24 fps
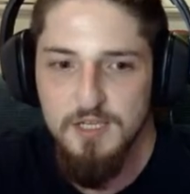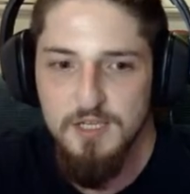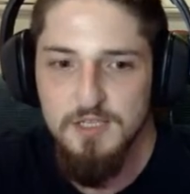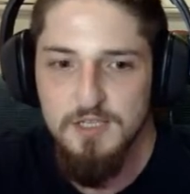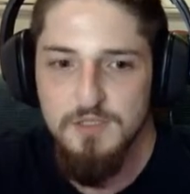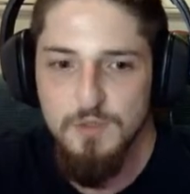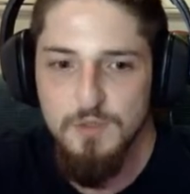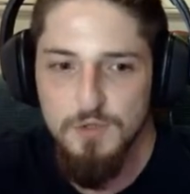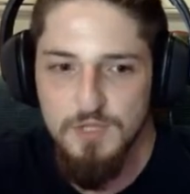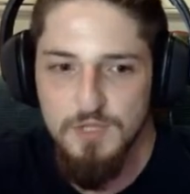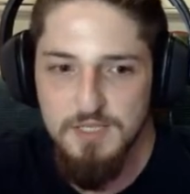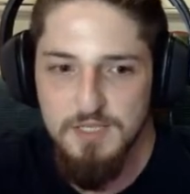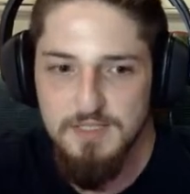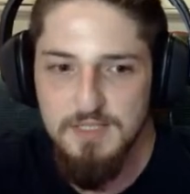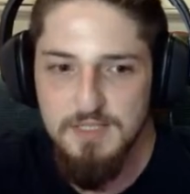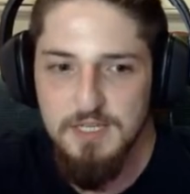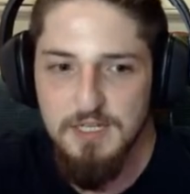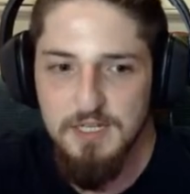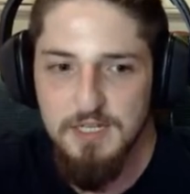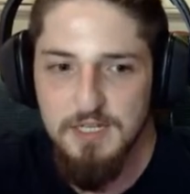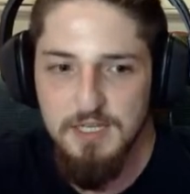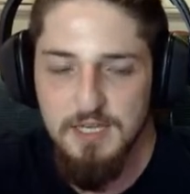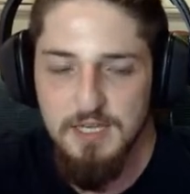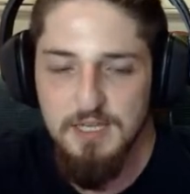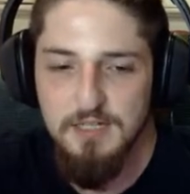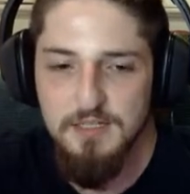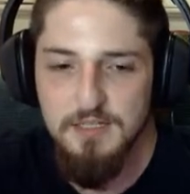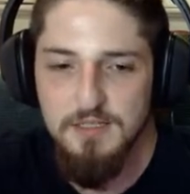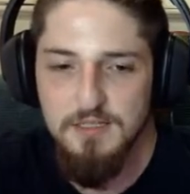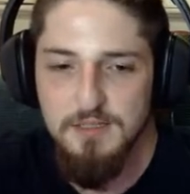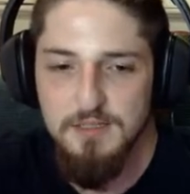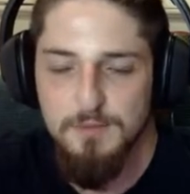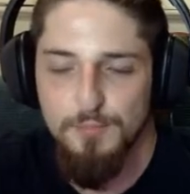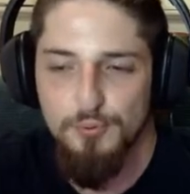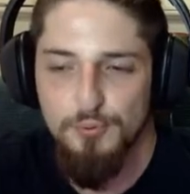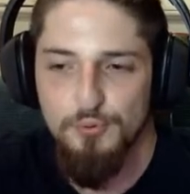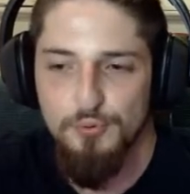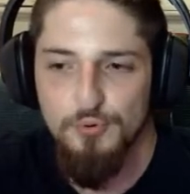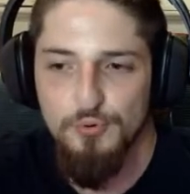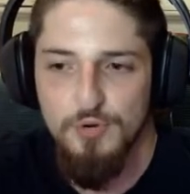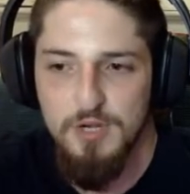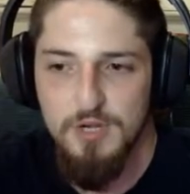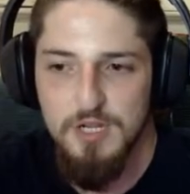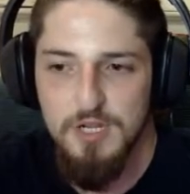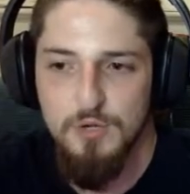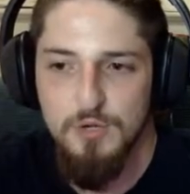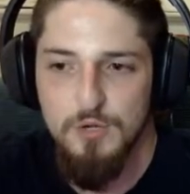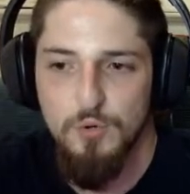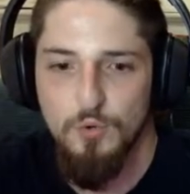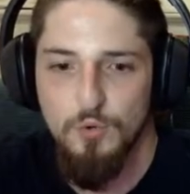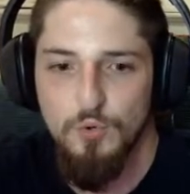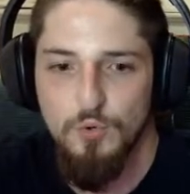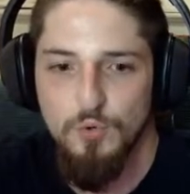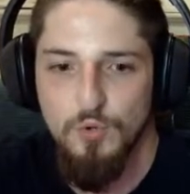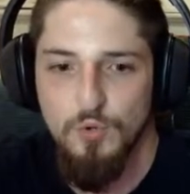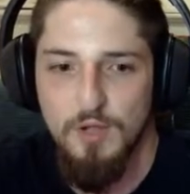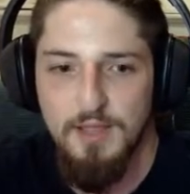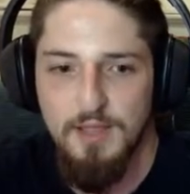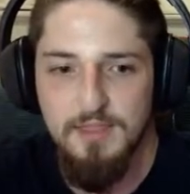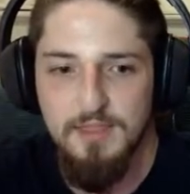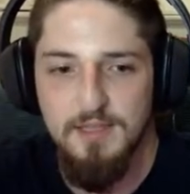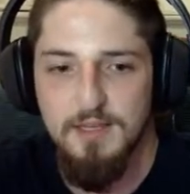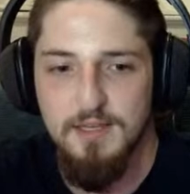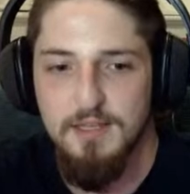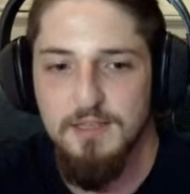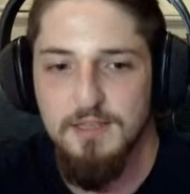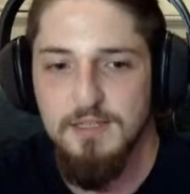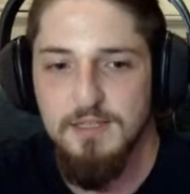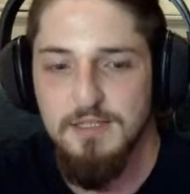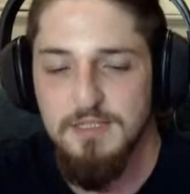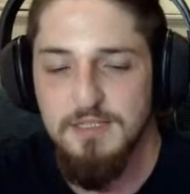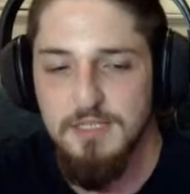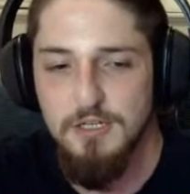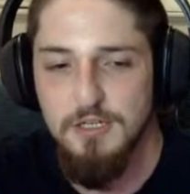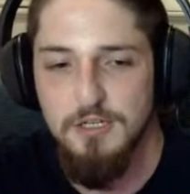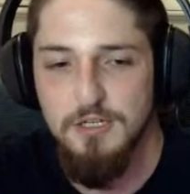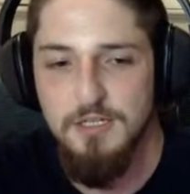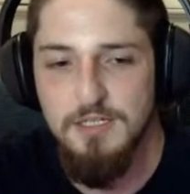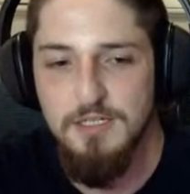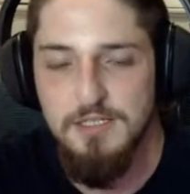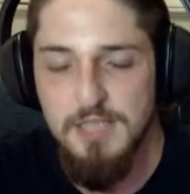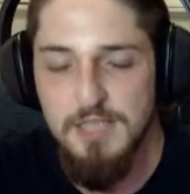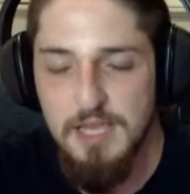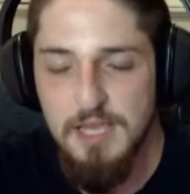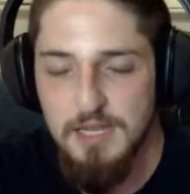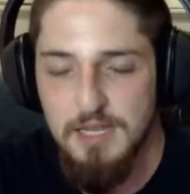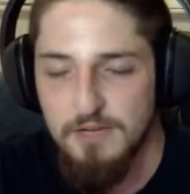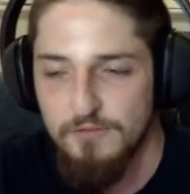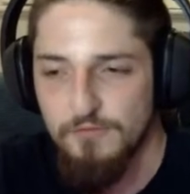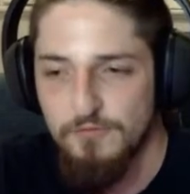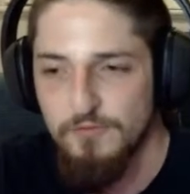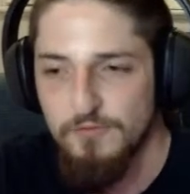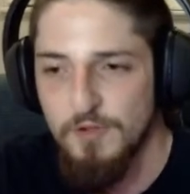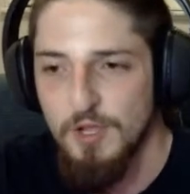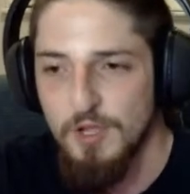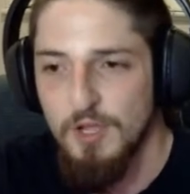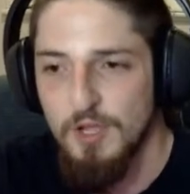So things are going to get pretty cool, I think, in this series. And if